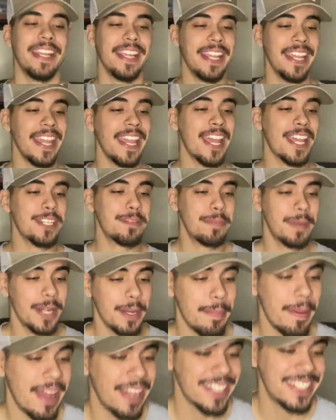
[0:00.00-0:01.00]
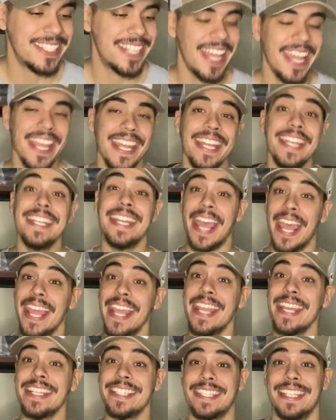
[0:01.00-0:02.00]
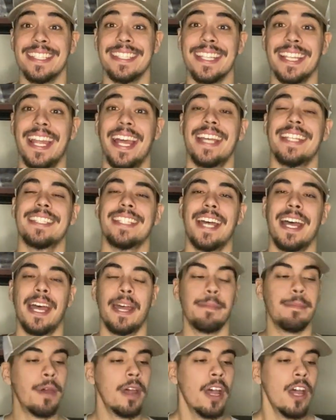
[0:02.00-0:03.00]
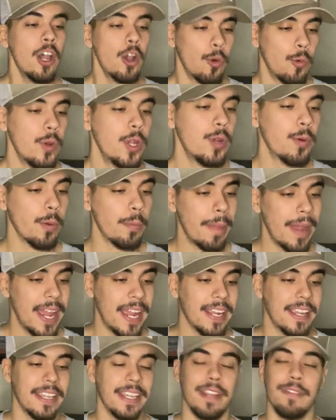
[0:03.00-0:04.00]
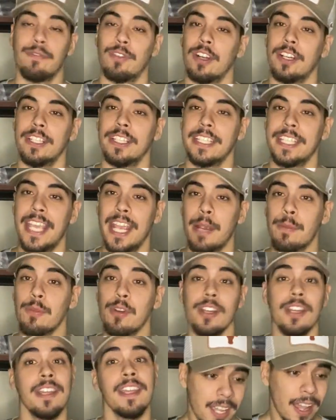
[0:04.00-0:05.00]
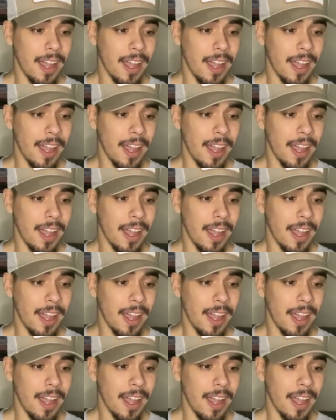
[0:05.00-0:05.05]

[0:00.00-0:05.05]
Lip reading: It has been about 10 days since the last time we were back in front of the camera.